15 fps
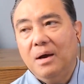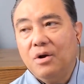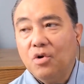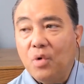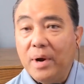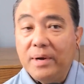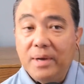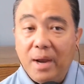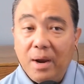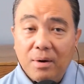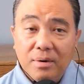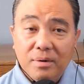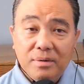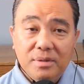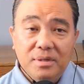correct
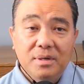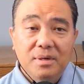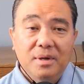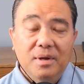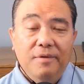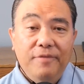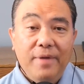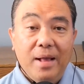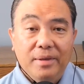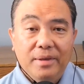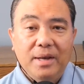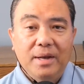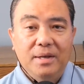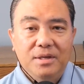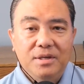errors,
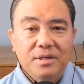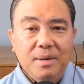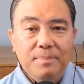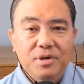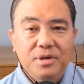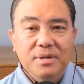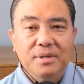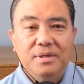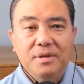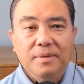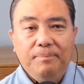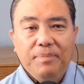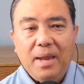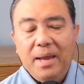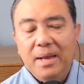validate assumptions,
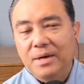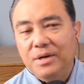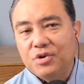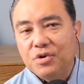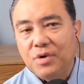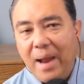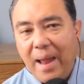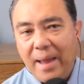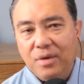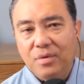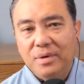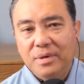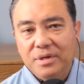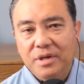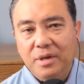and ensure
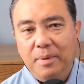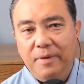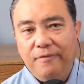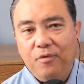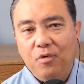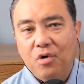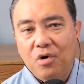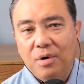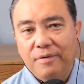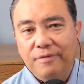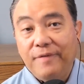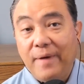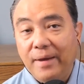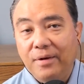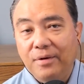accuracy before
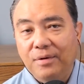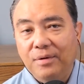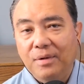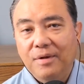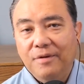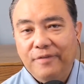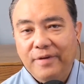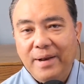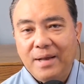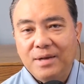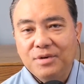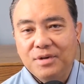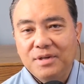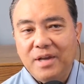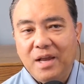final
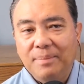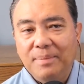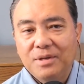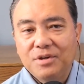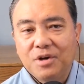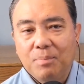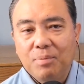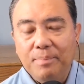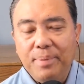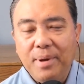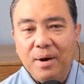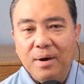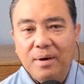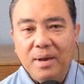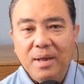financial statements are
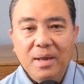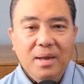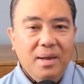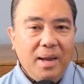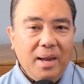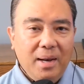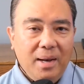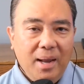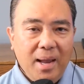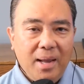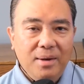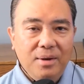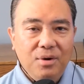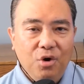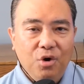prepared and
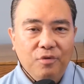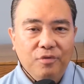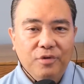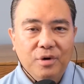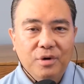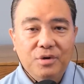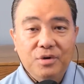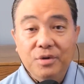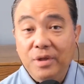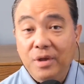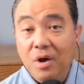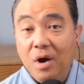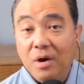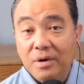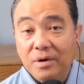handed over to
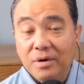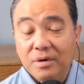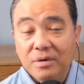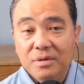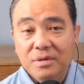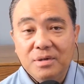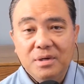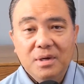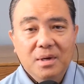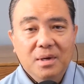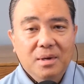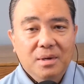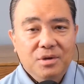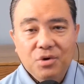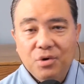the auditors
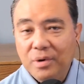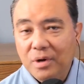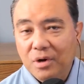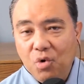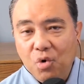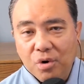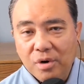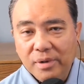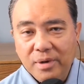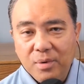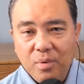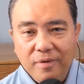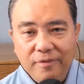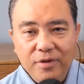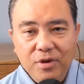during a
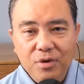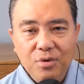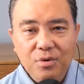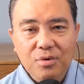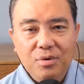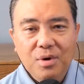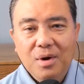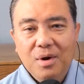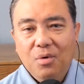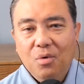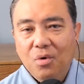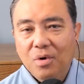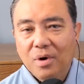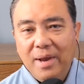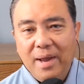quarterly review
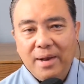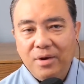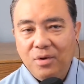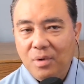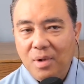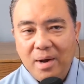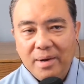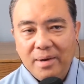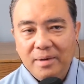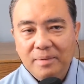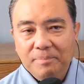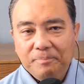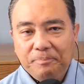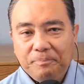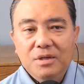or an annual
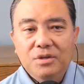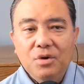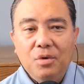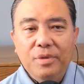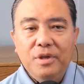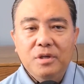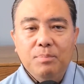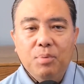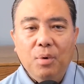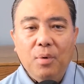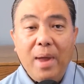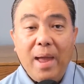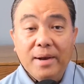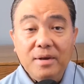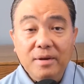audit. So, this
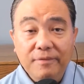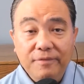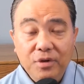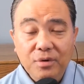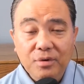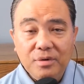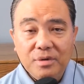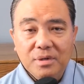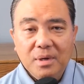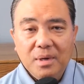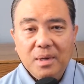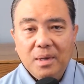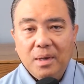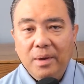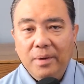proactive use
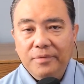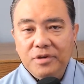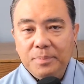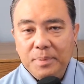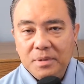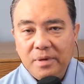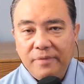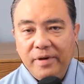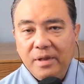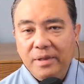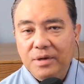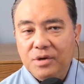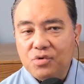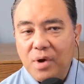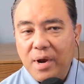of
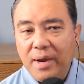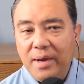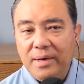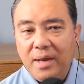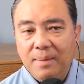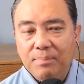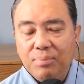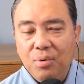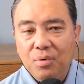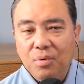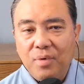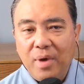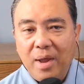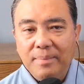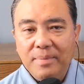specifically trained and
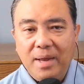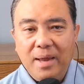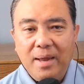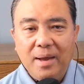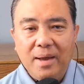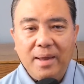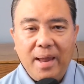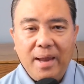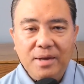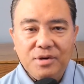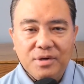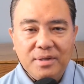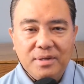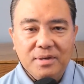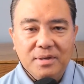programmed AI
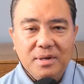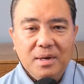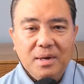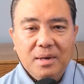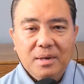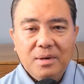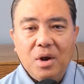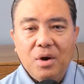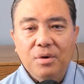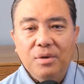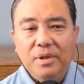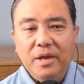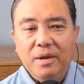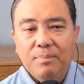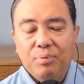agents not
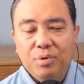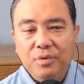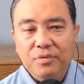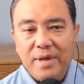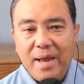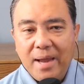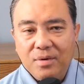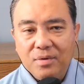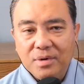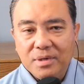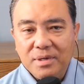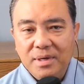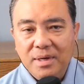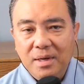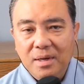only improves
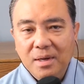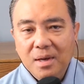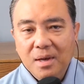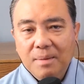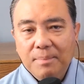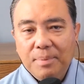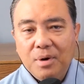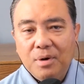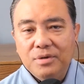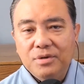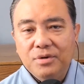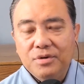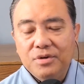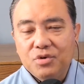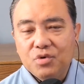accuracy, but
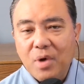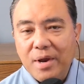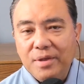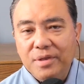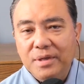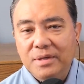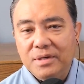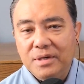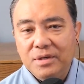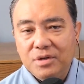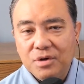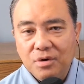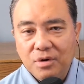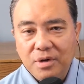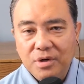also strengthens
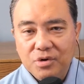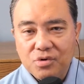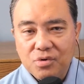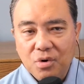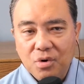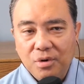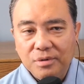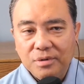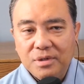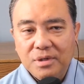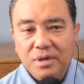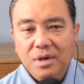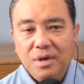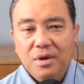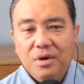internal
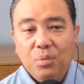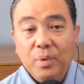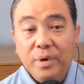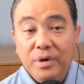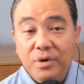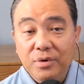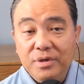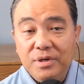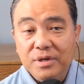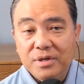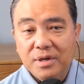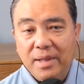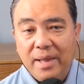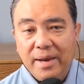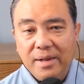controls,
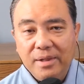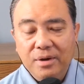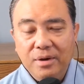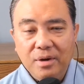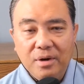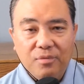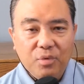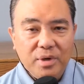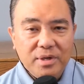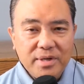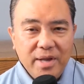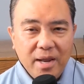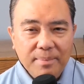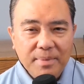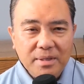reduces the likelihood of
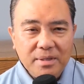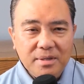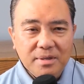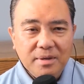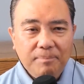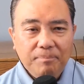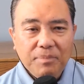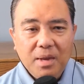restatements,